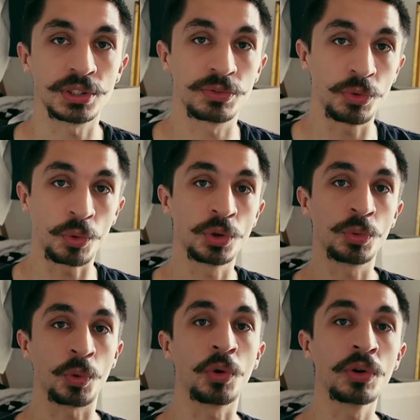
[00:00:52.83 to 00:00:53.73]
for your
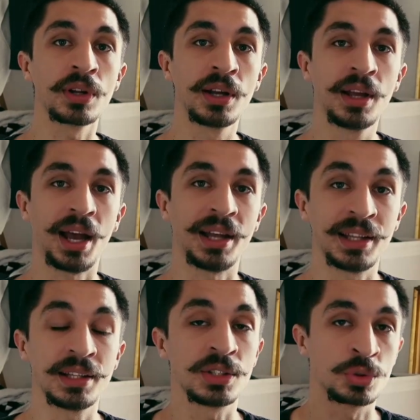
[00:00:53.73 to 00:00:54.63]
world, and
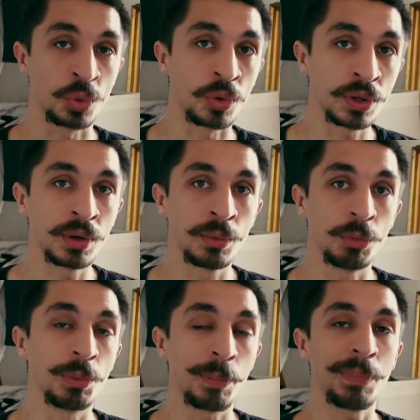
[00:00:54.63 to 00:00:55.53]
then the story
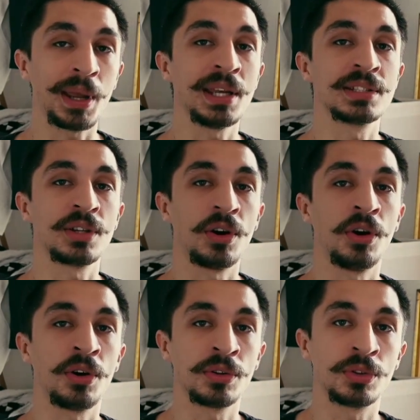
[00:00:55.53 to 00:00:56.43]
will be based
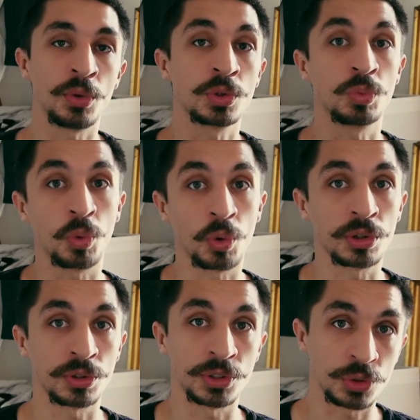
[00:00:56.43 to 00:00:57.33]
on those
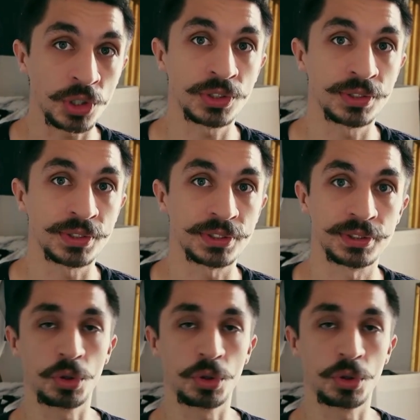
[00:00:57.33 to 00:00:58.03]
world constructions.